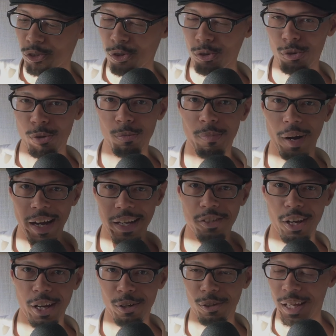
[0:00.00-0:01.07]
to my
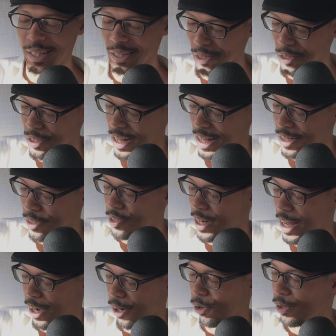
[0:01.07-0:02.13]
channel as it stands
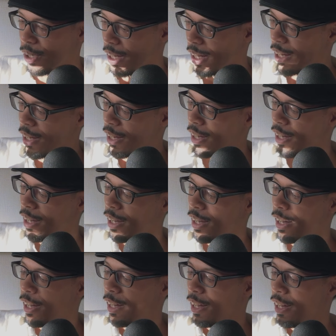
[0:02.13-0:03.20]
now.
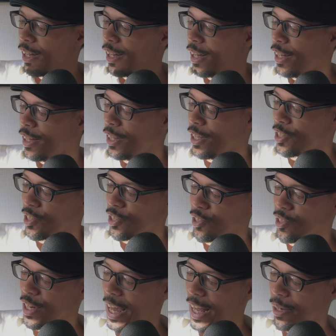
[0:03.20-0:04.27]
This
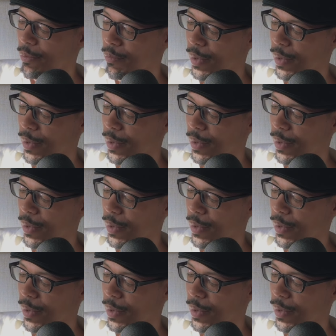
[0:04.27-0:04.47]
is not